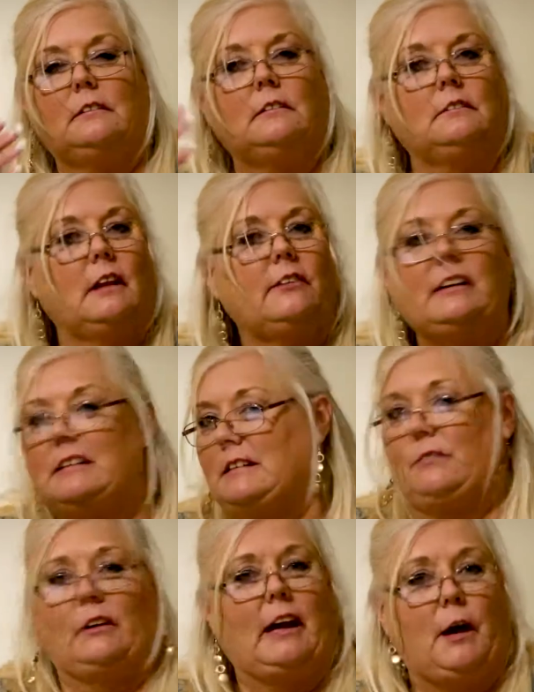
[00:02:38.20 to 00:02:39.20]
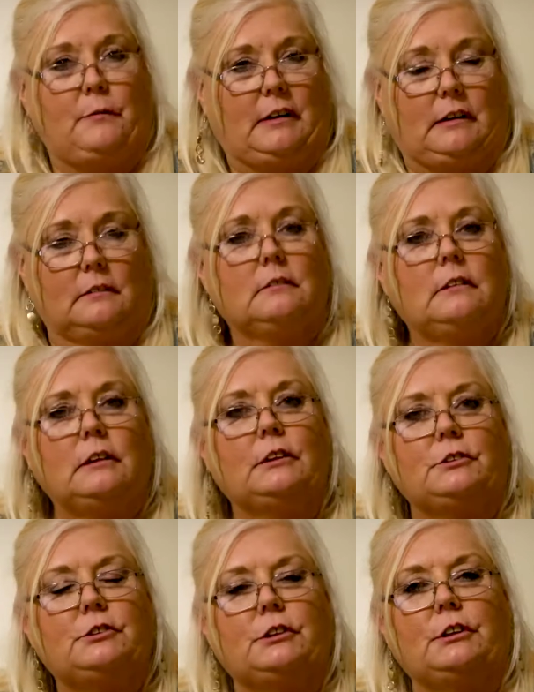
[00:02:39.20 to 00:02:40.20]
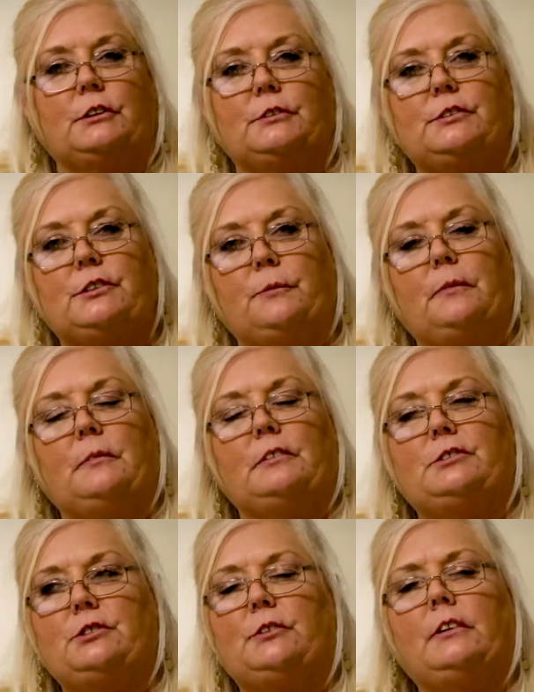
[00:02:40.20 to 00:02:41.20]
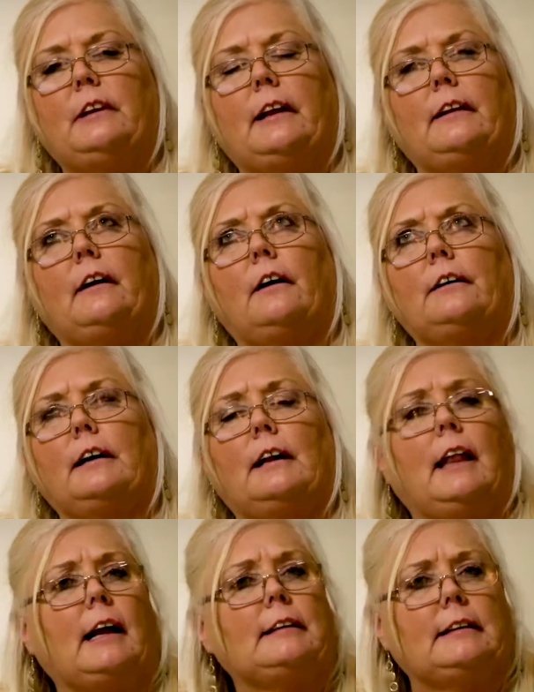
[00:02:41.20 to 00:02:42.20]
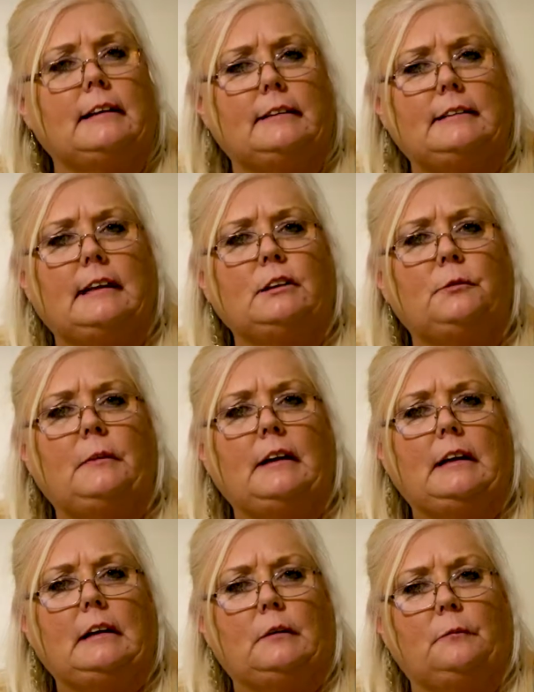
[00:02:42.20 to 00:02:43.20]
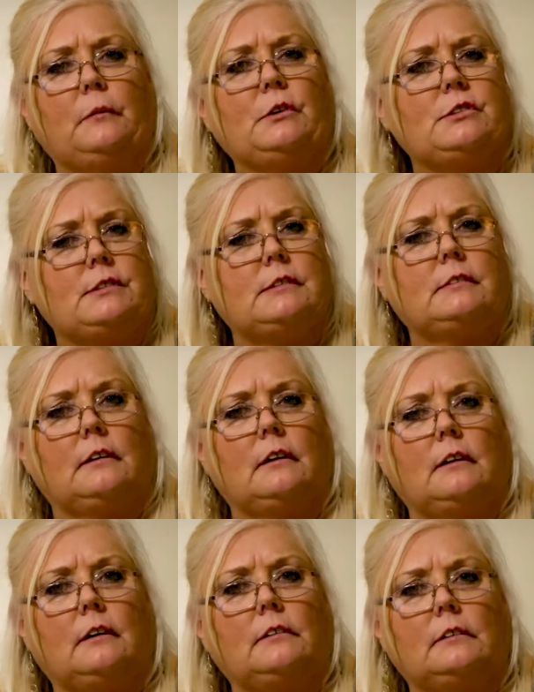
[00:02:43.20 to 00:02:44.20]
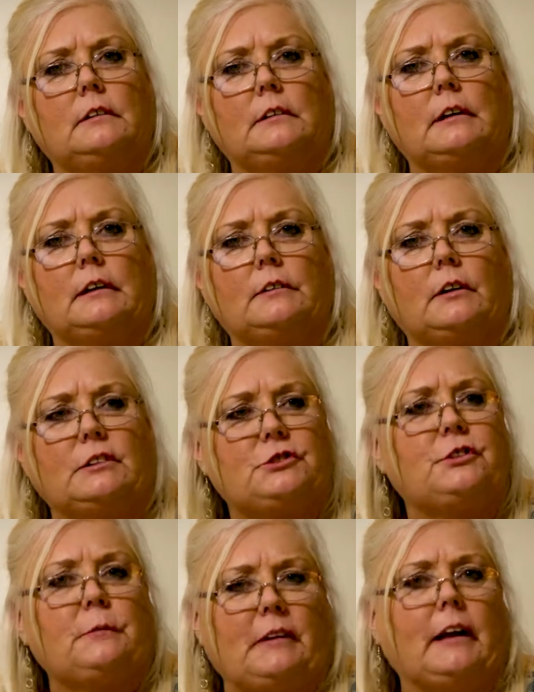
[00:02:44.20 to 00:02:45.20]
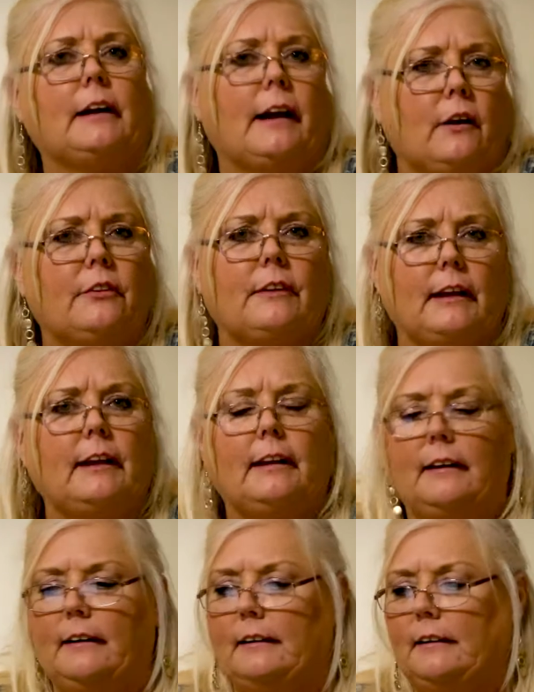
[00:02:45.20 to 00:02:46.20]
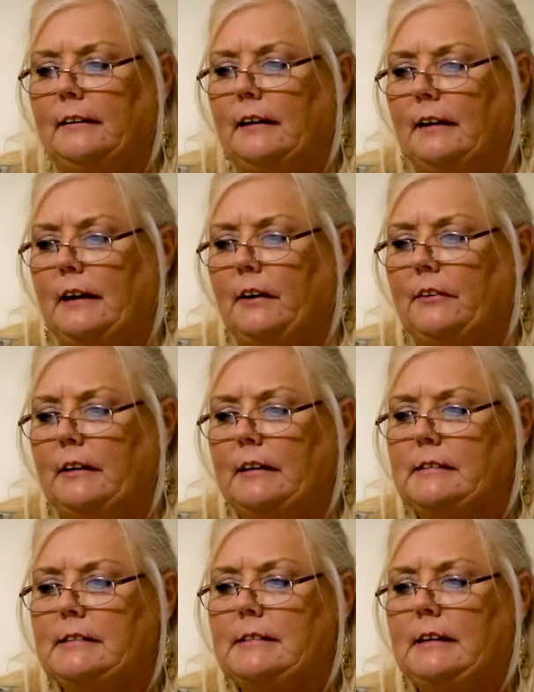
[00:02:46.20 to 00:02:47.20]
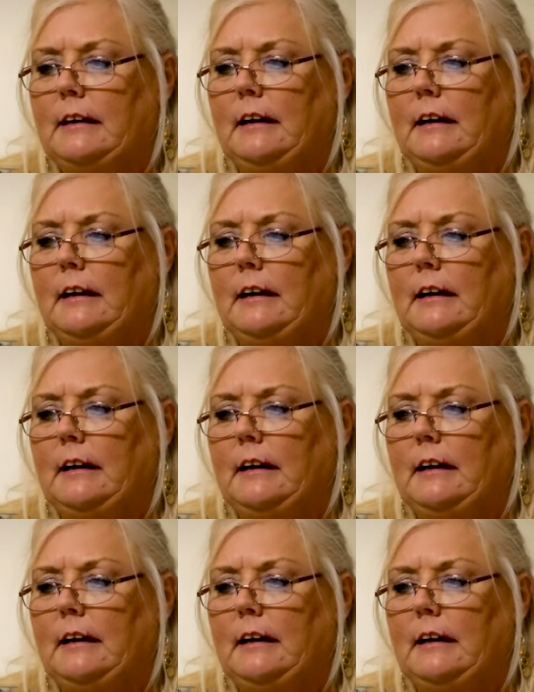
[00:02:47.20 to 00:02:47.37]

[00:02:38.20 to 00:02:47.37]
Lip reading: nothing's even happening, to you. So children that are neglected tend to be most extremely unhealthy, the unhealthiest.